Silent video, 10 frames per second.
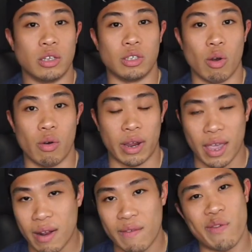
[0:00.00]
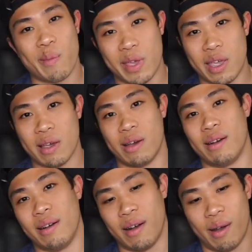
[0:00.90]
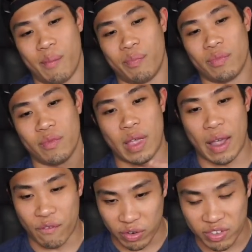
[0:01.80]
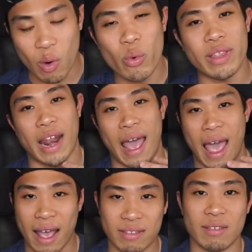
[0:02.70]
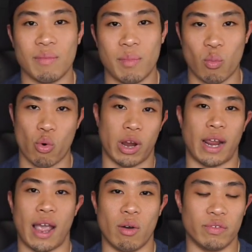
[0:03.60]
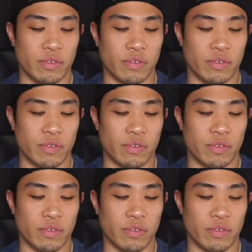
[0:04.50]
So again, for me, for someone that hasn't been working out,